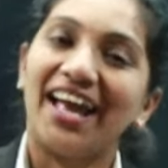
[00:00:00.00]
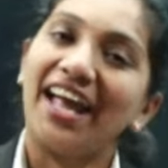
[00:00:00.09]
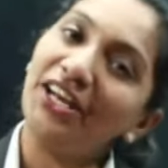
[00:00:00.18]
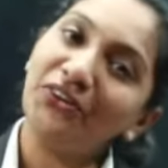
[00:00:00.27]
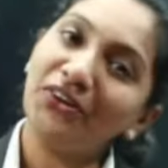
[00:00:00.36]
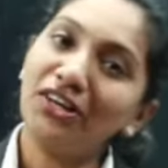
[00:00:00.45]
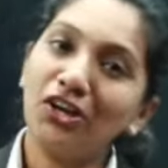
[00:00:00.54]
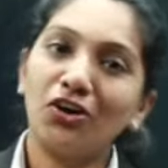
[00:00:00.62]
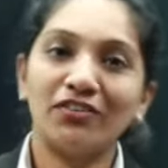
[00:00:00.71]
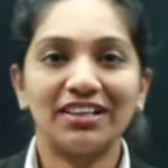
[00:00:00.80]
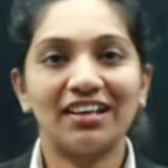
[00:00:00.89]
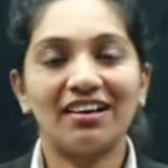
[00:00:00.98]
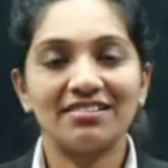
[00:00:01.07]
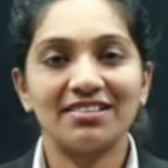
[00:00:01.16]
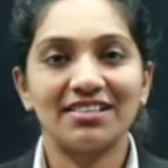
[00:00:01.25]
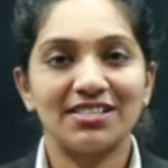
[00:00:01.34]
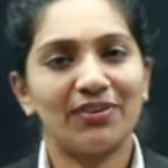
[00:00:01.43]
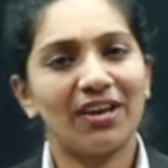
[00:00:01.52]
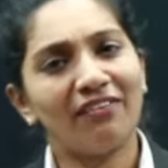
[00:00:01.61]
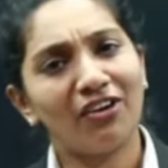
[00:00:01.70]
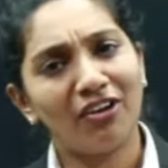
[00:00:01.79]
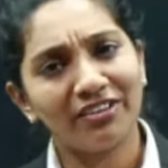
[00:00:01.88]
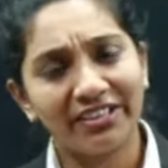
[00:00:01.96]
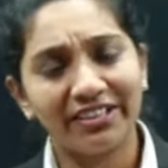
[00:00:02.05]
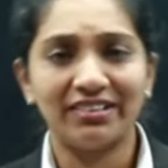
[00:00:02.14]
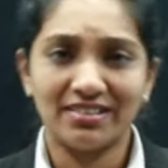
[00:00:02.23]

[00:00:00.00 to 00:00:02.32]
In your lower classes, we have already